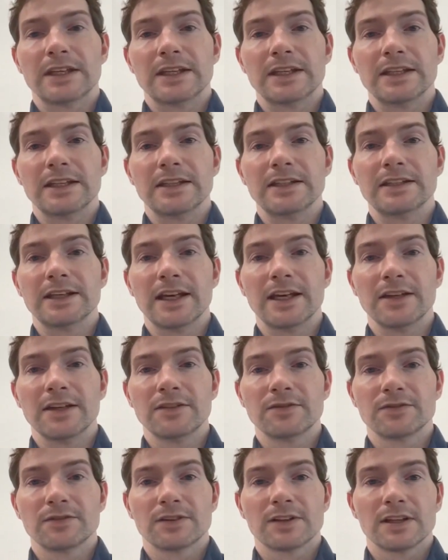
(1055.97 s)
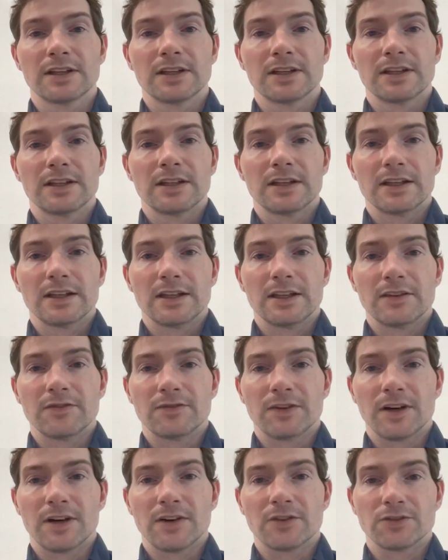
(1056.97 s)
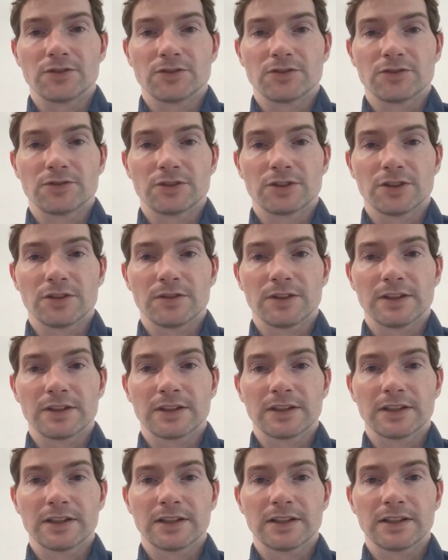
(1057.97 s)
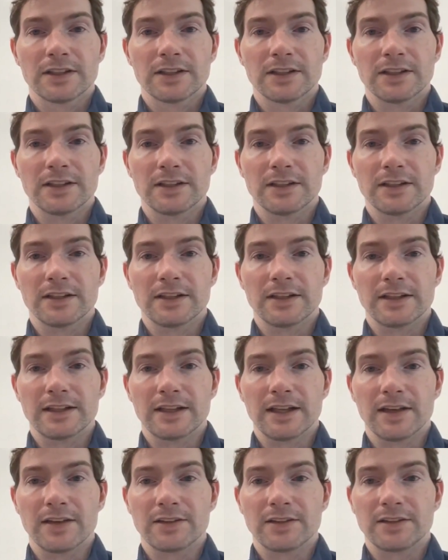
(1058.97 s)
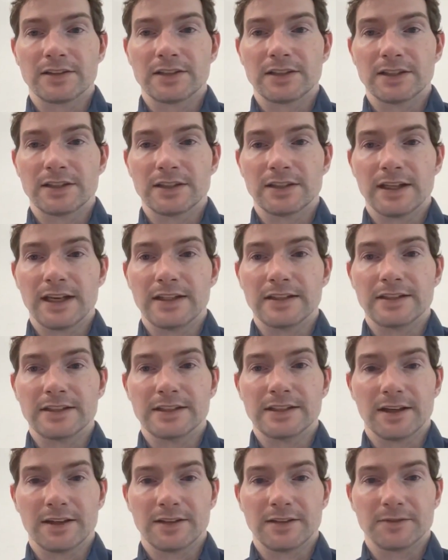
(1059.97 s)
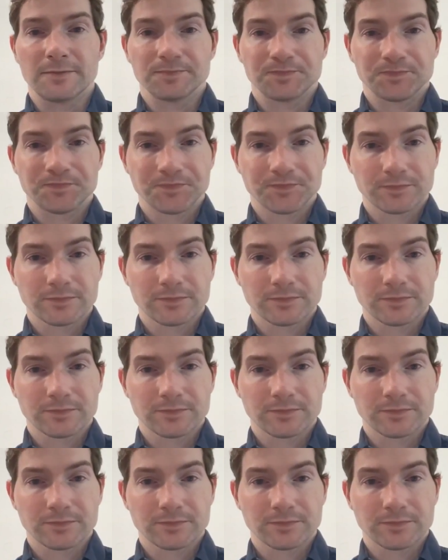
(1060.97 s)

he gave, if I understood correctly, in 1989.